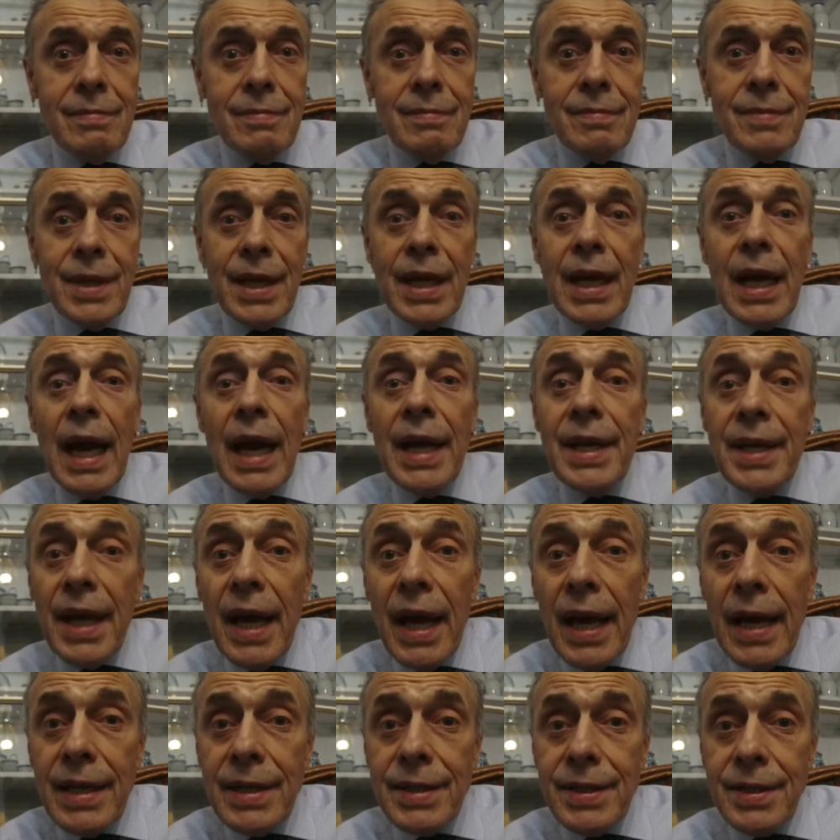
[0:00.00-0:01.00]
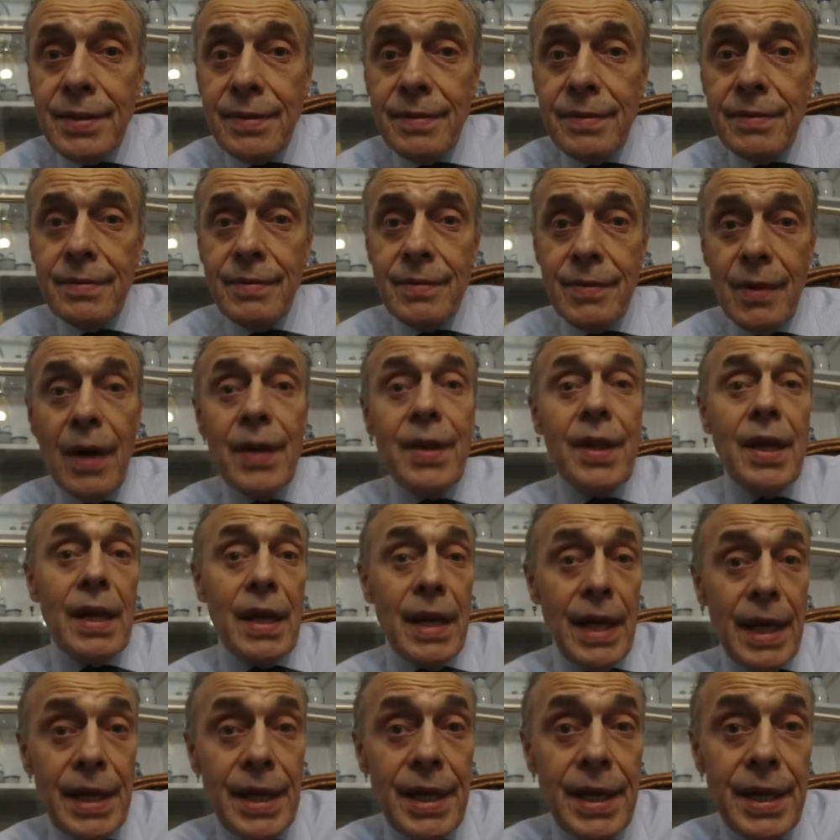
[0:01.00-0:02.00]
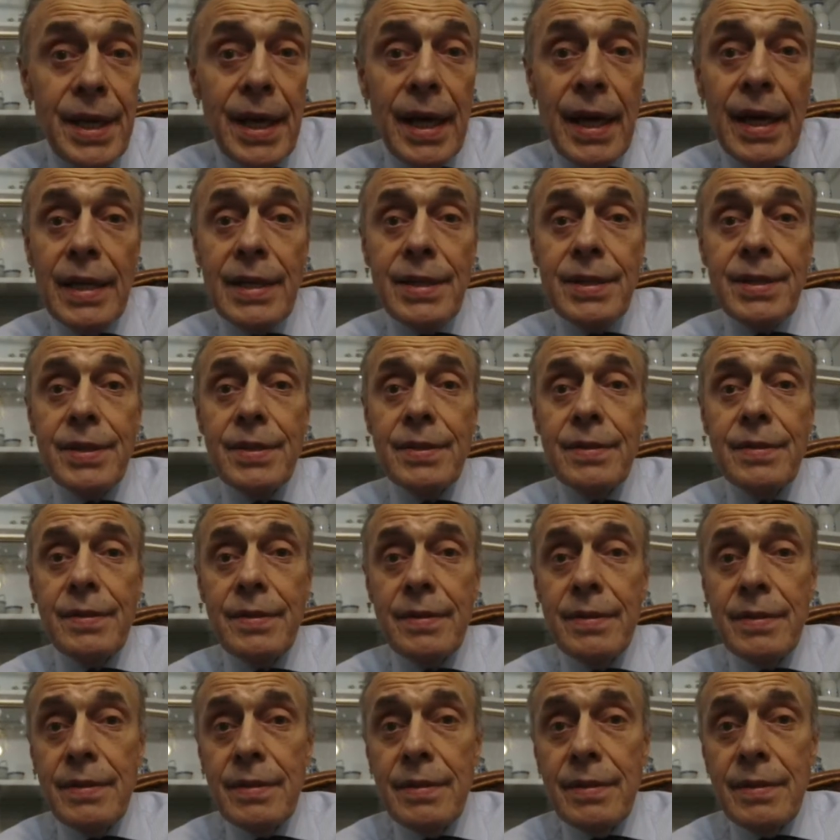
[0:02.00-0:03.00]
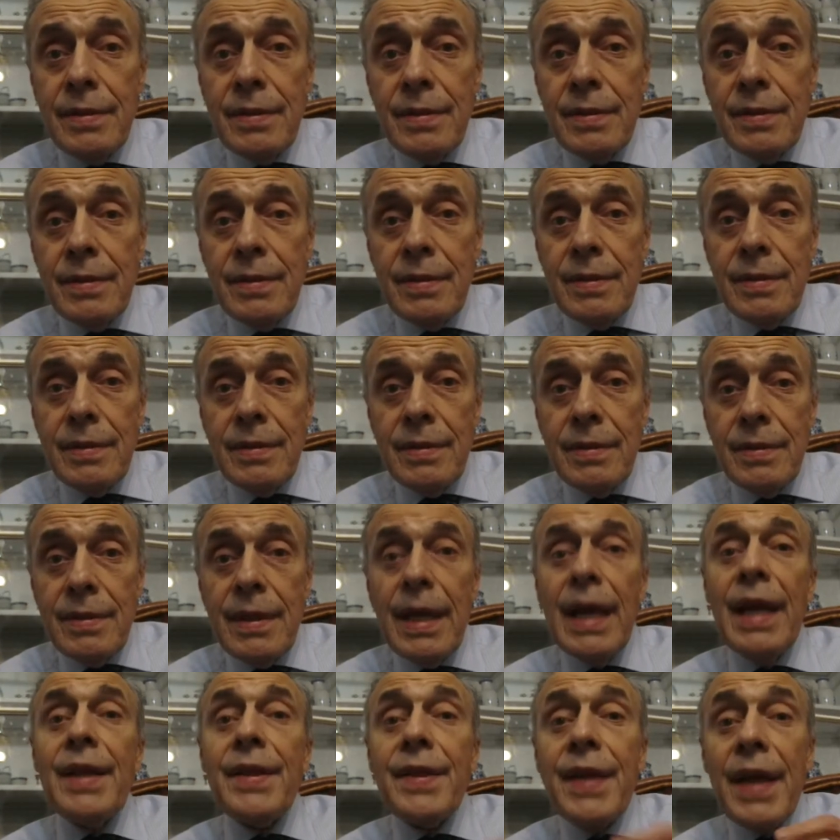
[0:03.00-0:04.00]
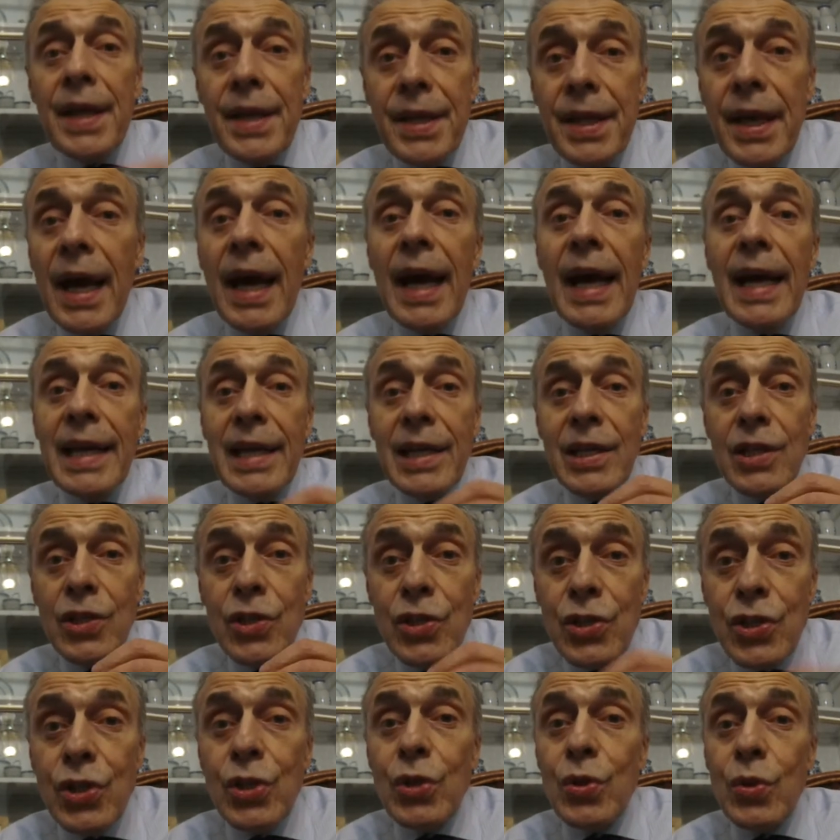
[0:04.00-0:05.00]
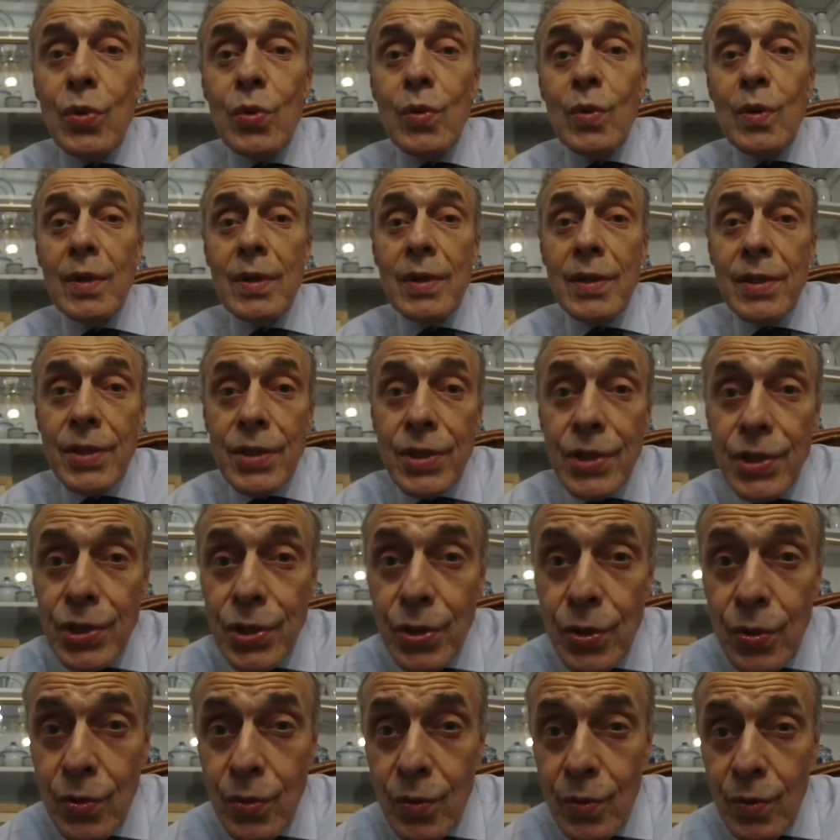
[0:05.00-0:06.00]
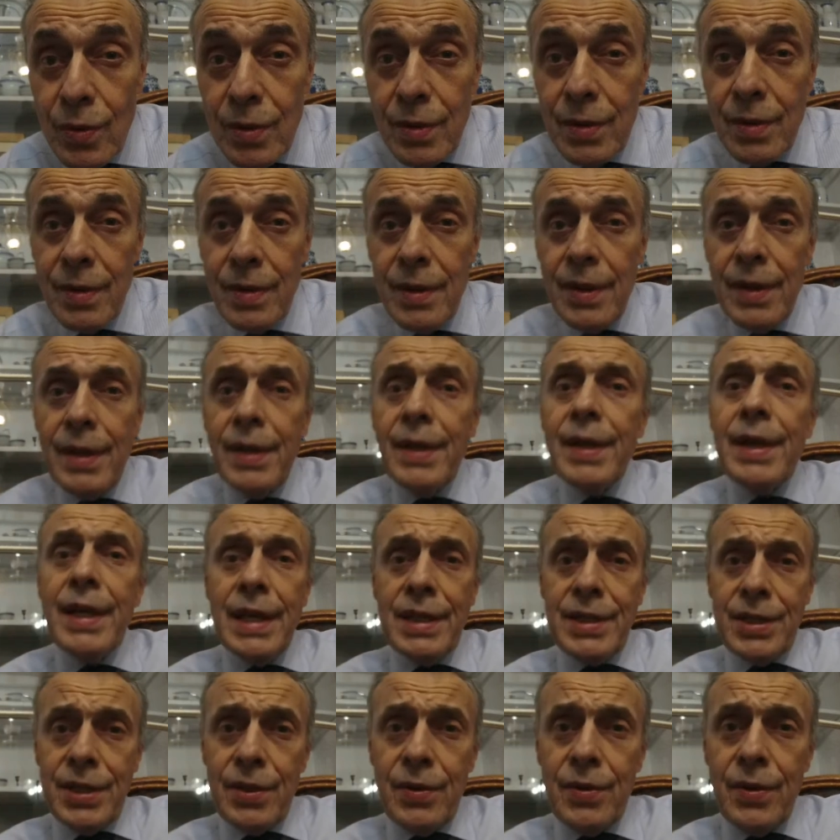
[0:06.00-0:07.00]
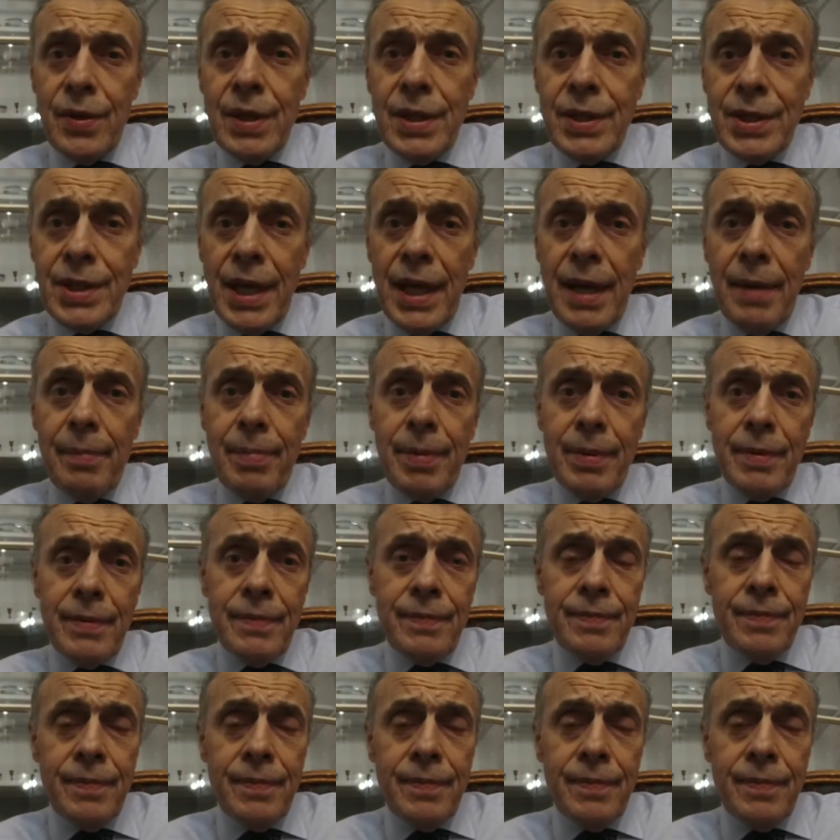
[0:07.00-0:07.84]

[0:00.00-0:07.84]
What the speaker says: The guy dies or the lady dies. And they die too soon. Here's a good example.